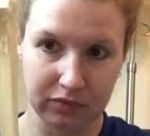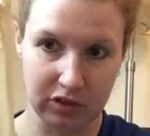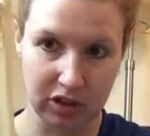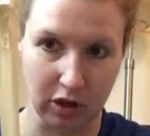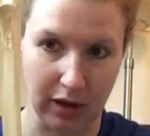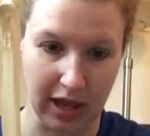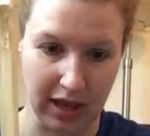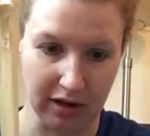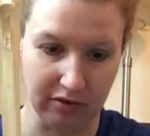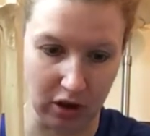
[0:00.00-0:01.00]
So
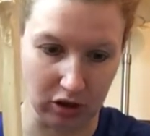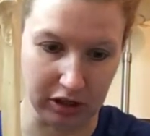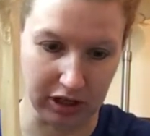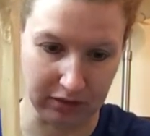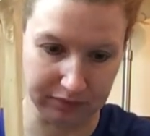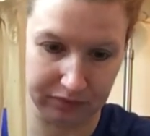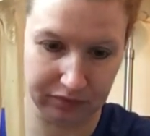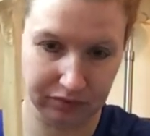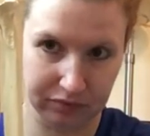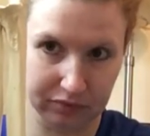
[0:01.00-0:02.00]
head of the ulna
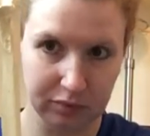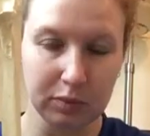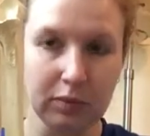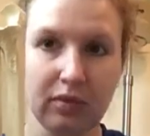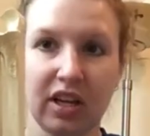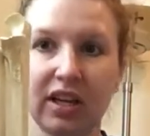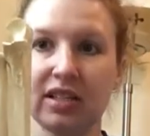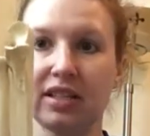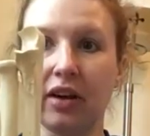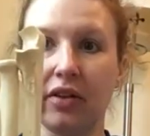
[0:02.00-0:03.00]
is
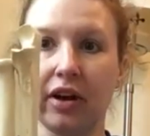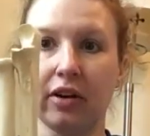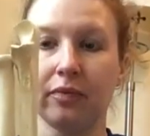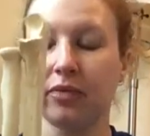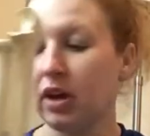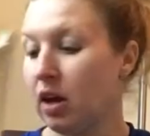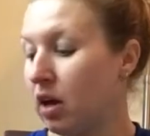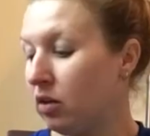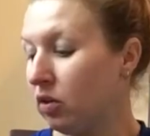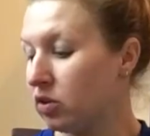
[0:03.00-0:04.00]
down there.
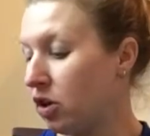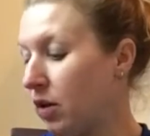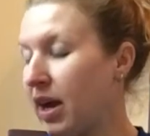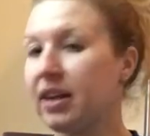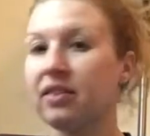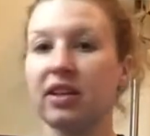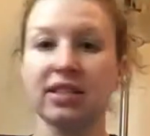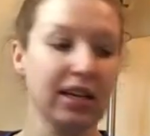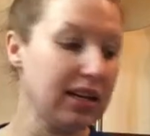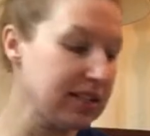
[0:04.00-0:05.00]
Let's go ahead and let's
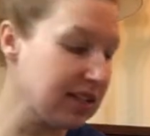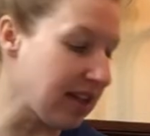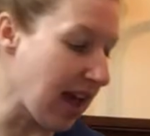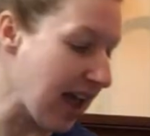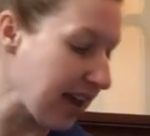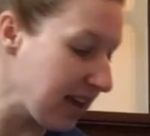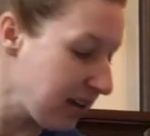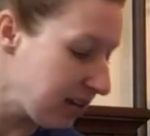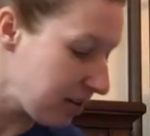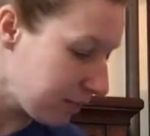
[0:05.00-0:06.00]
get into the
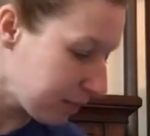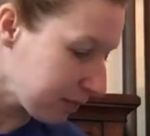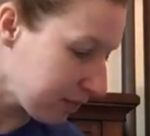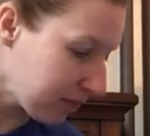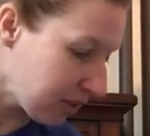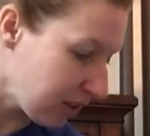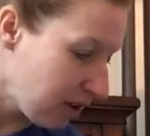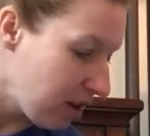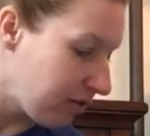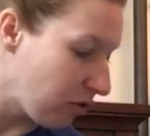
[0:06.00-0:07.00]
hand.
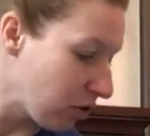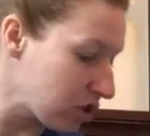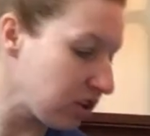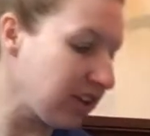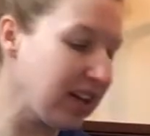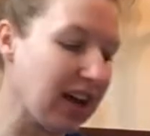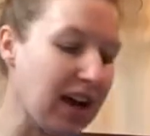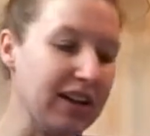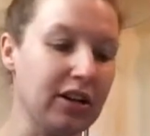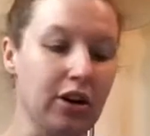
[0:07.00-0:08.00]
Fortunately,
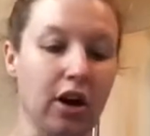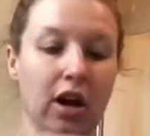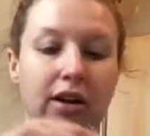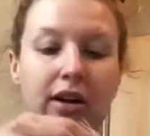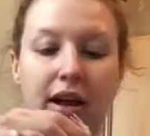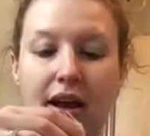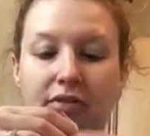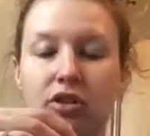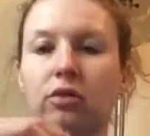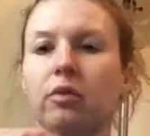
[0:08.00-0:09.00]
I did not have
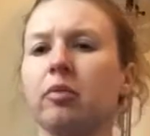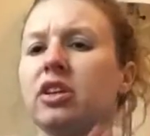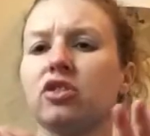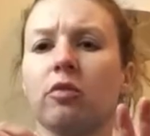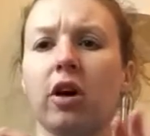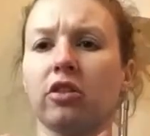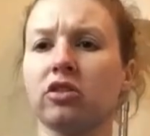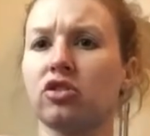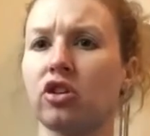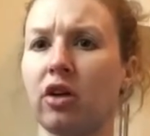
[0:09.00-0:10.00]
to, remember these are models,
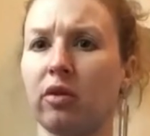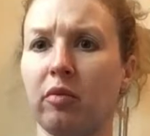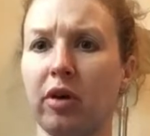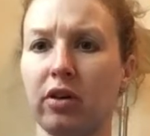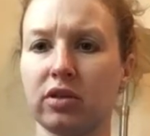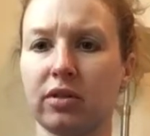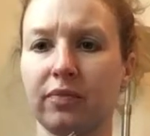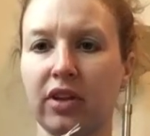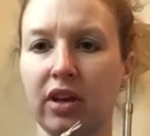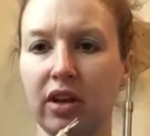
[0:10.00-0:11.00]
these are not real bones.
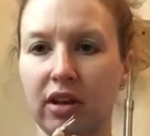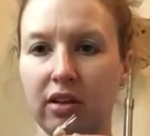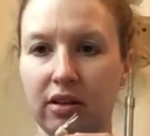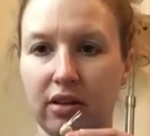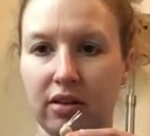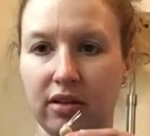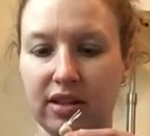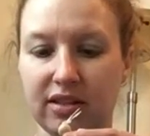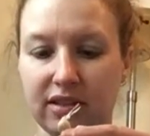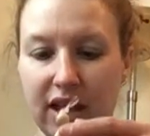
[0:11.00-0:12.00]

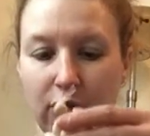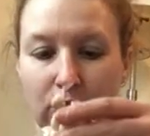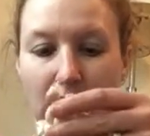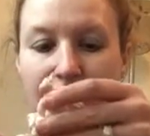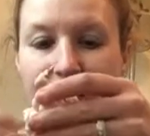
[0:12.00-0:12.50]
This is a right